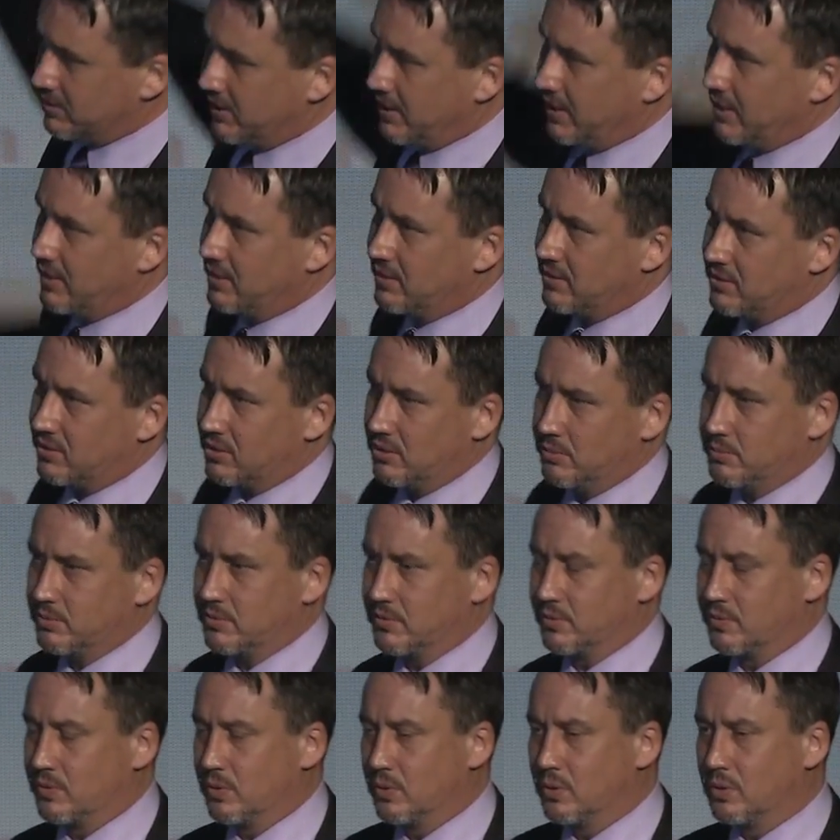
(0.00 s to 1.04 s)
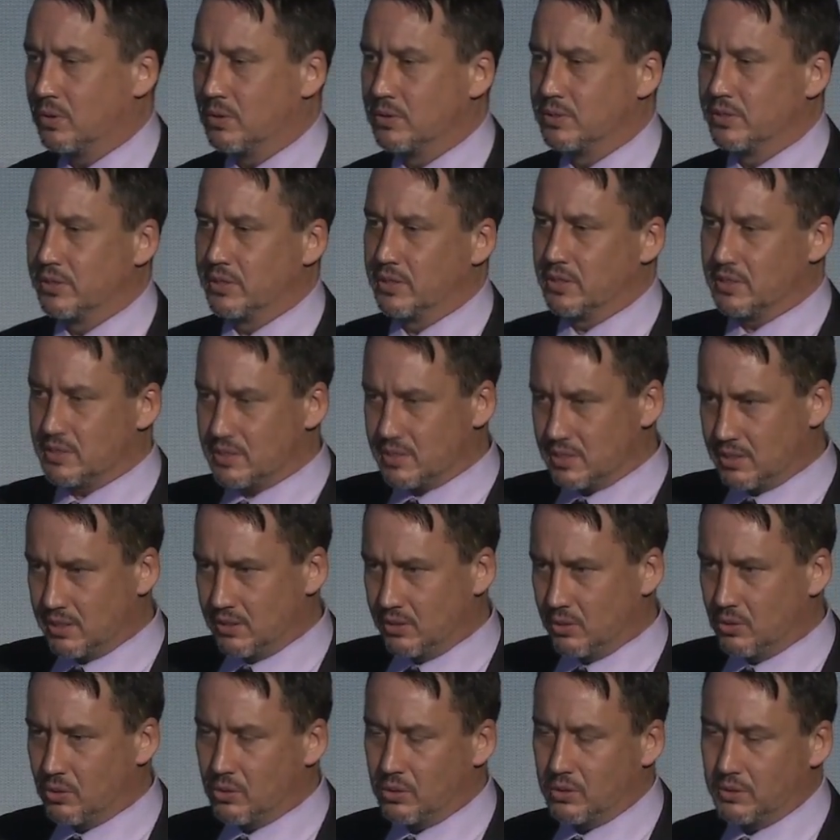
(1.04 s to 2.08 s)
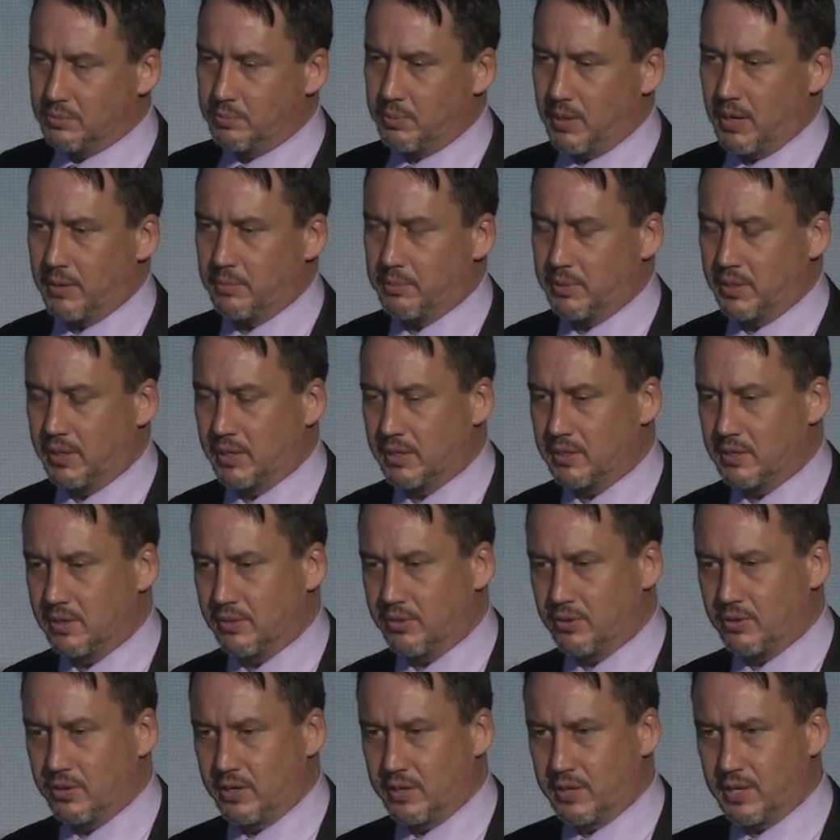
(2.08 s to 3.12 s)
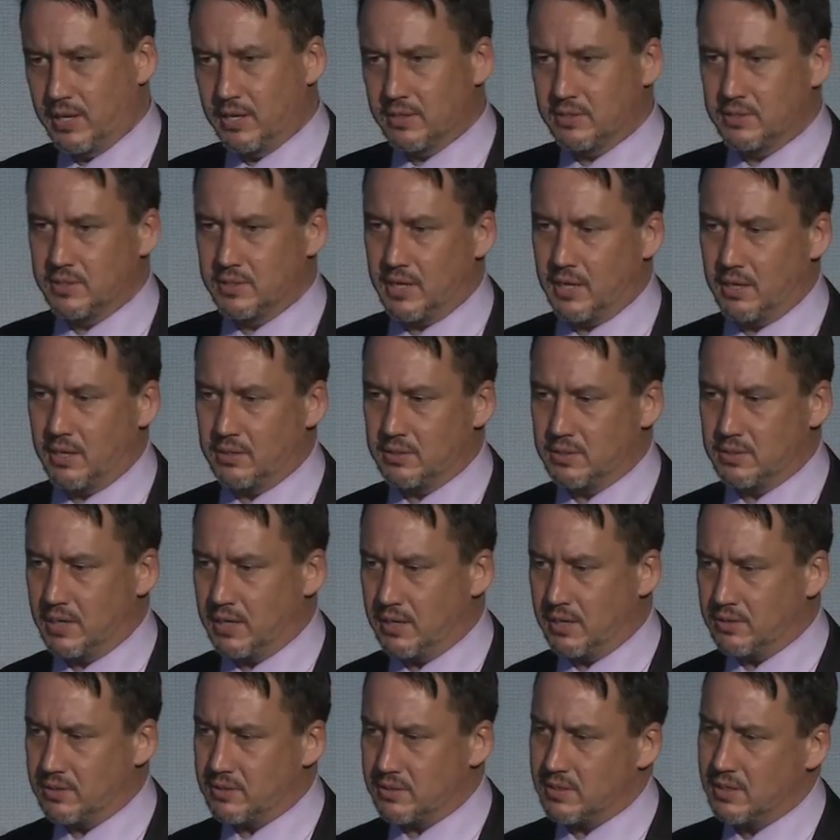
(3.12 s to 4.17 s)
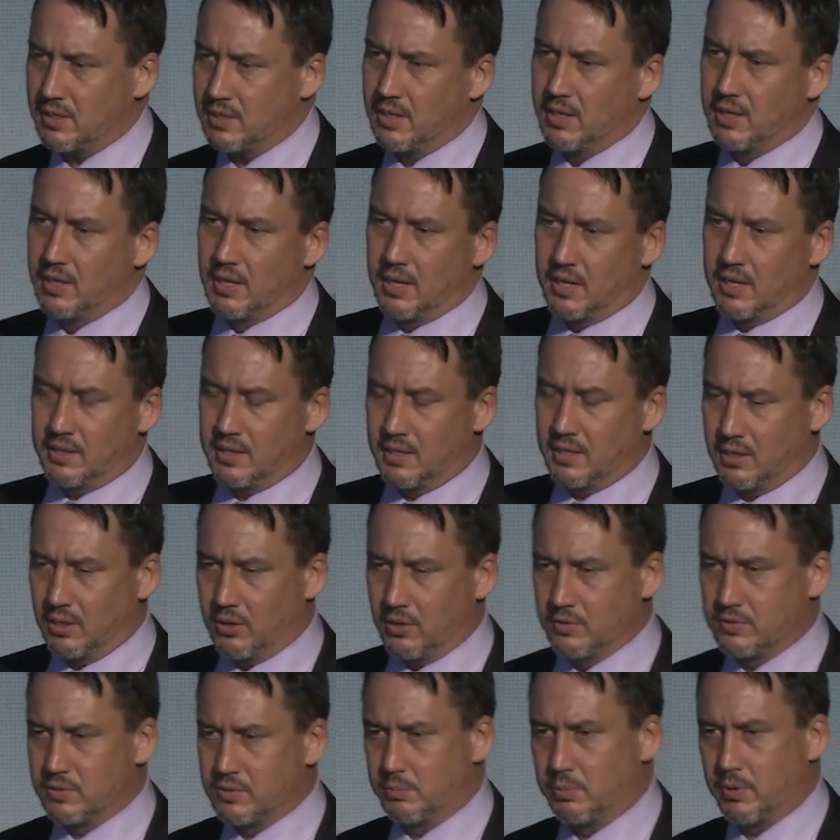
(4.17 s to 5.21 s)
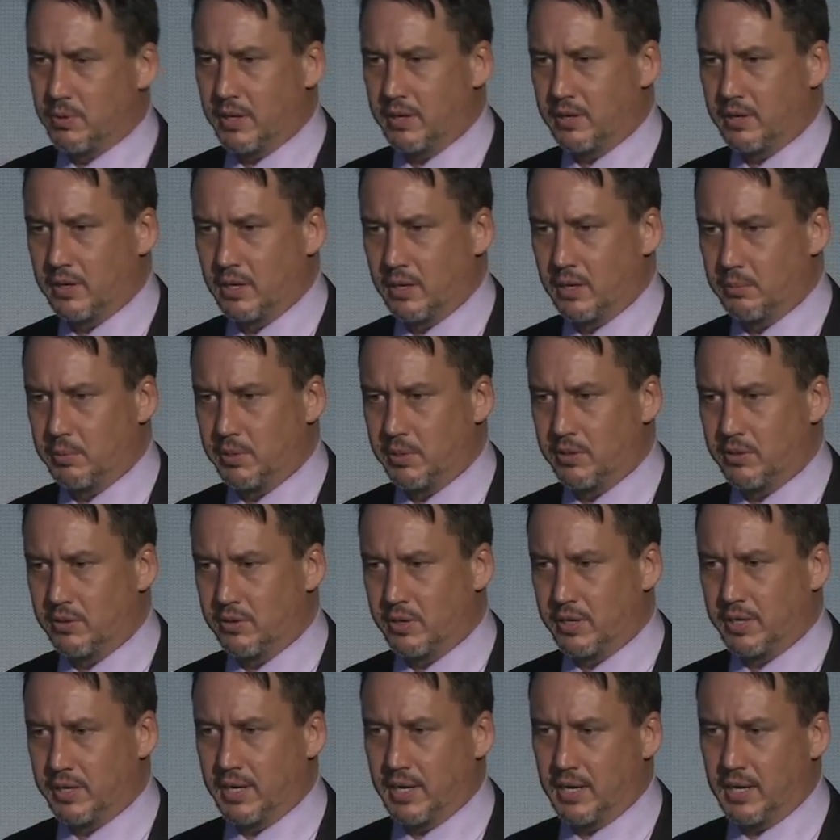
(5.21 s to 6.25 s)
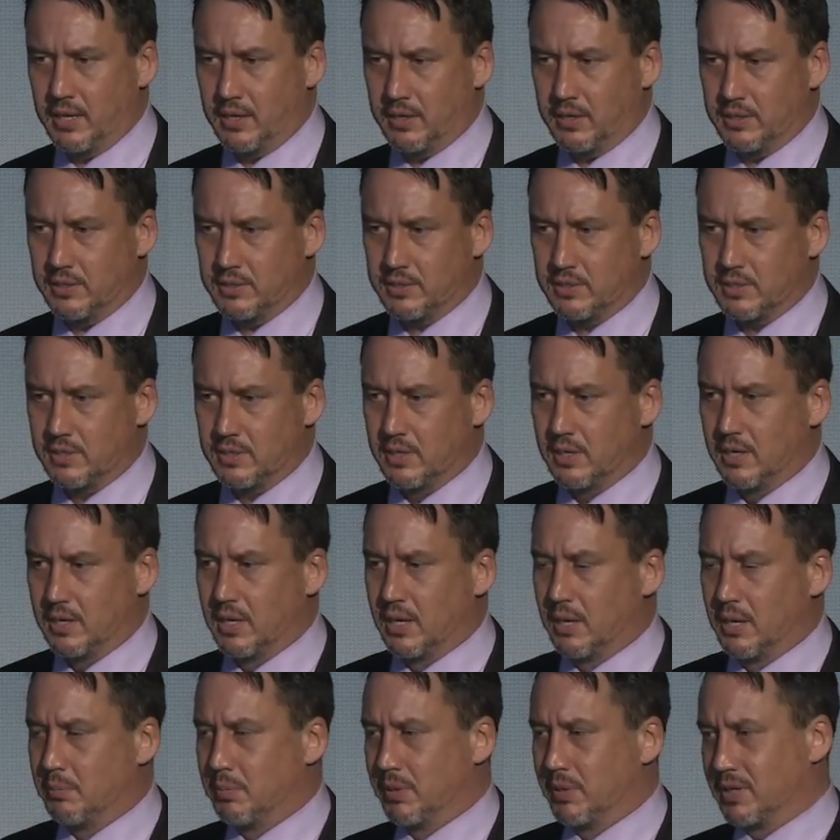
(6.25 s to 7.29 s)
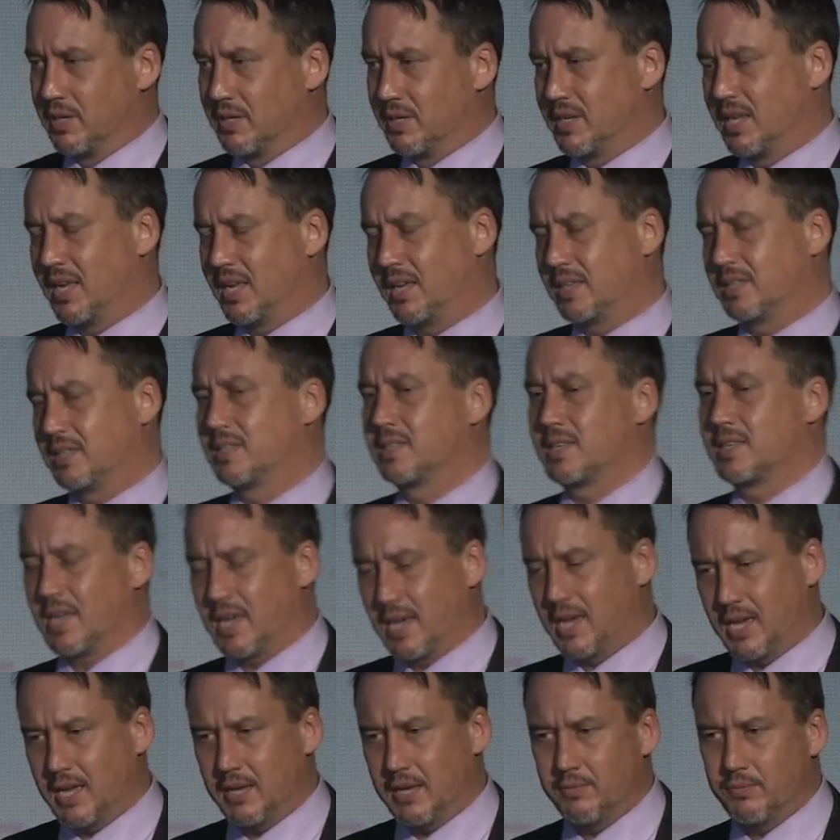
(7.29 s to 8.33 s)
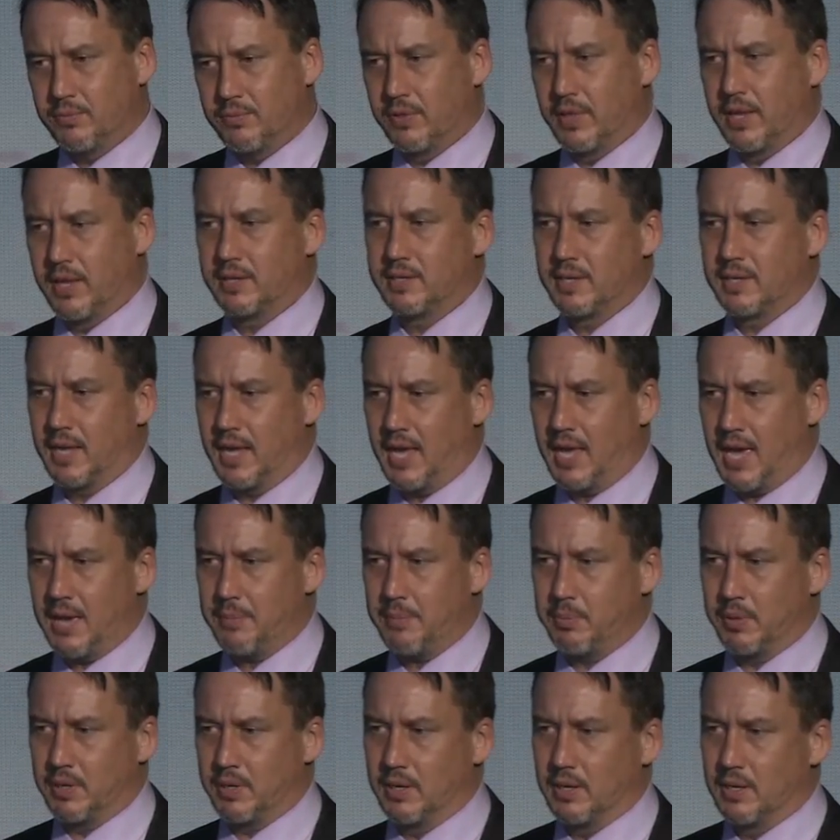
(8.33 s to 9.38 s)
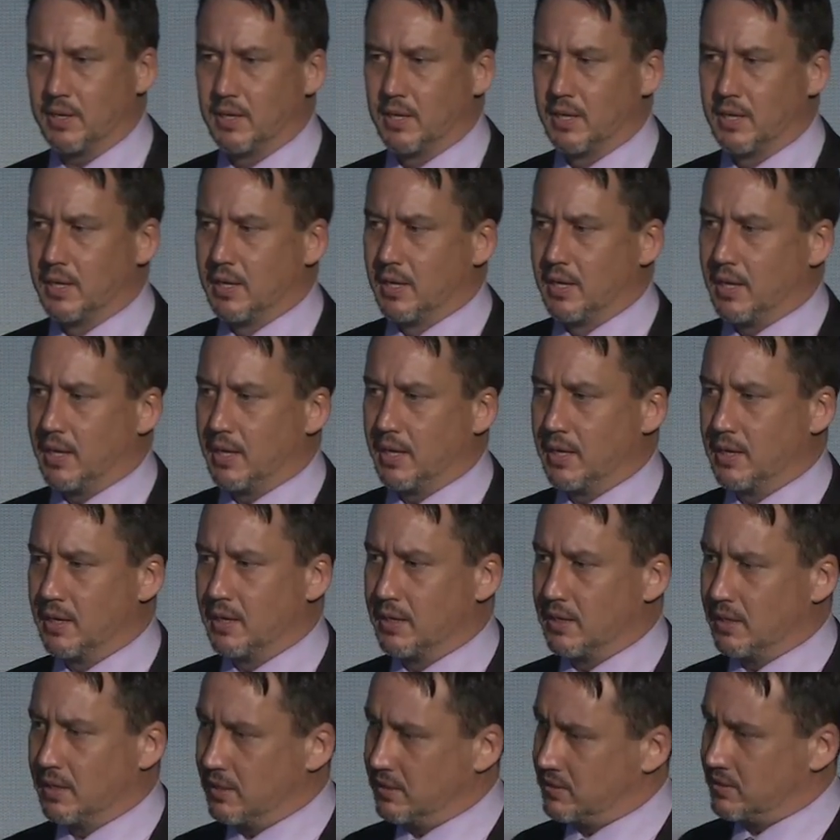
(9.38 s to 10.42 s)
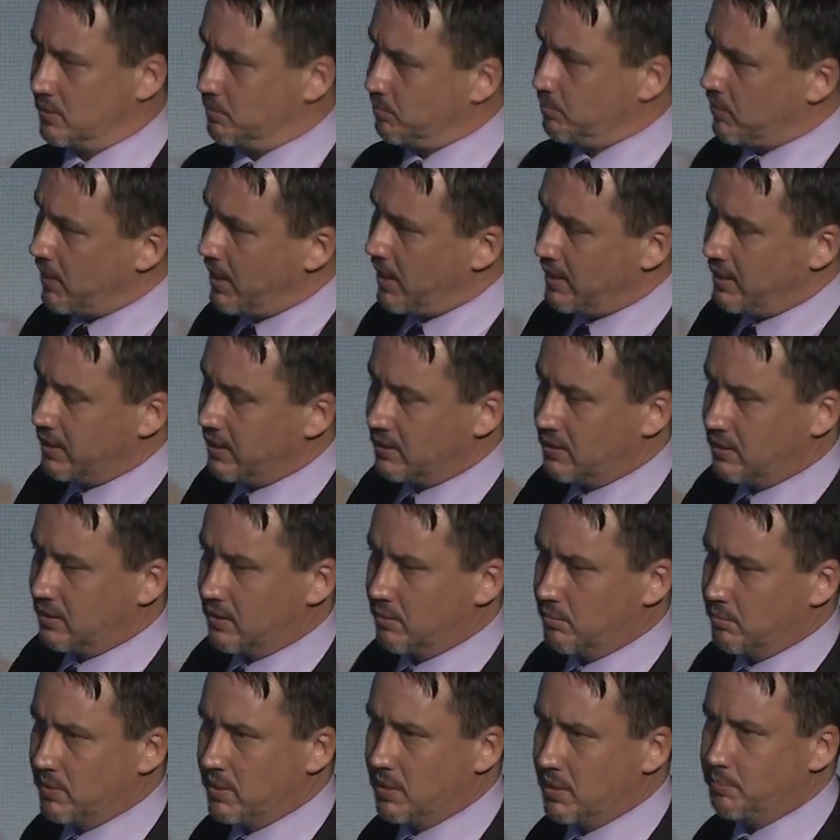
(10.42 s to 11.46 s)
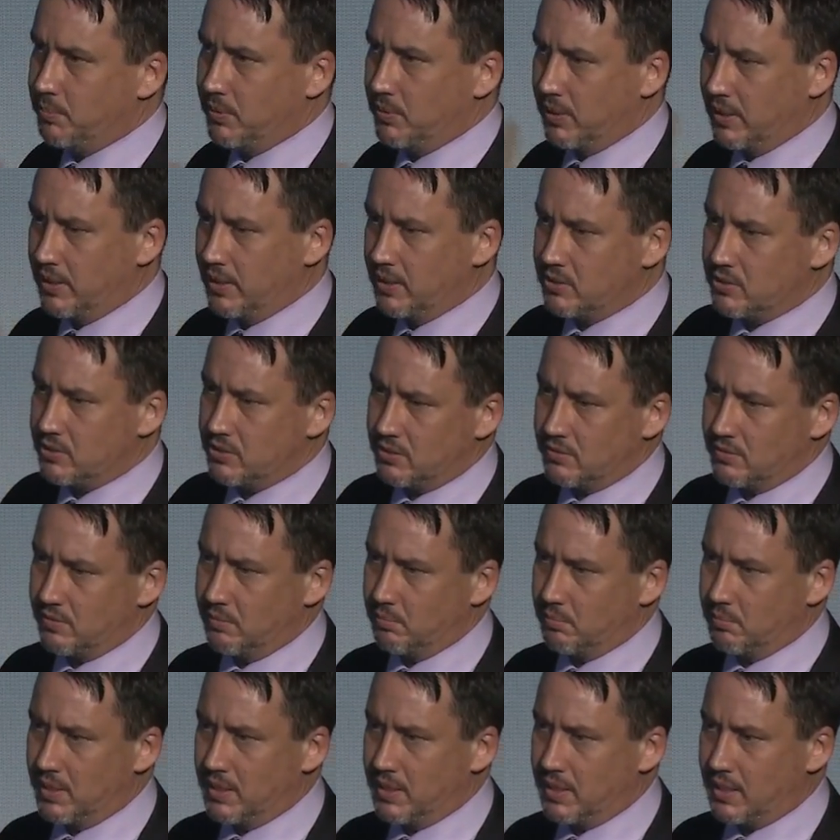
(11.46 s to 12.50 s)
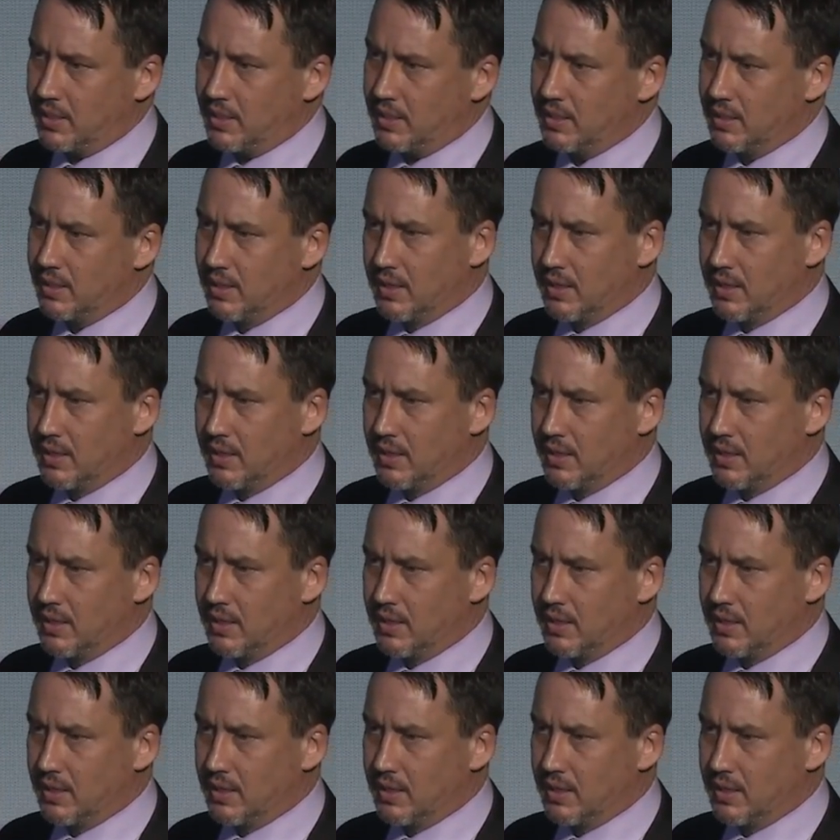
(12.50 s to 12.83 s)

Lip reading: that in terms of gold, you're going to see gold probably get to $30,000 an ounce, and then loaves of bread are going to be $30. But it takes time for that to happen, and it's a product of the manipulation of the money